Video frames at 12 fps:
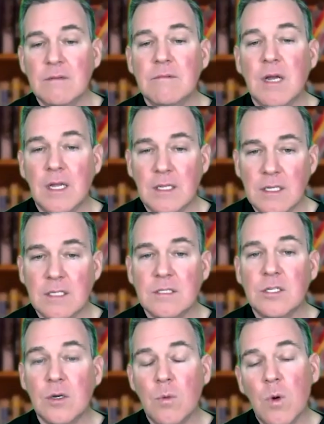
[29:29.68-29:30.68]
Right,
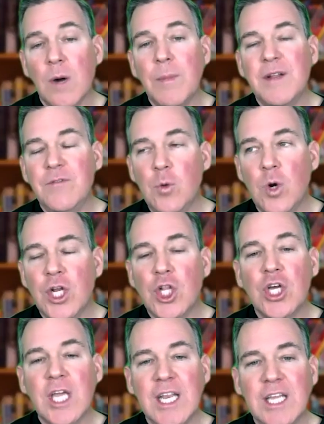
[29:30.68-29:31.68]
and so well, if you want to
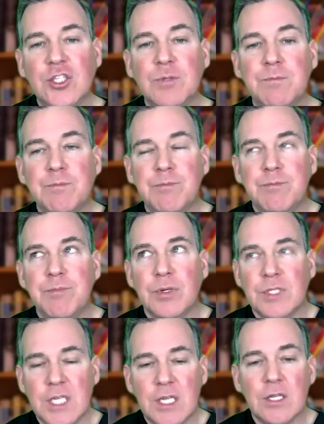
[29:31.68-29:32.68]
look at each
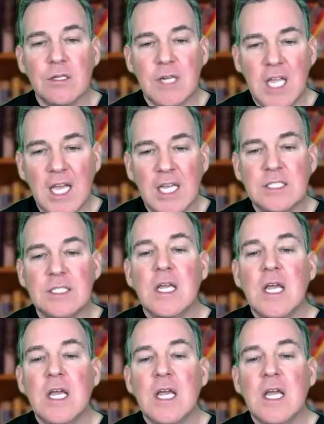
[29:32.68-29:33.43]
particular case, right.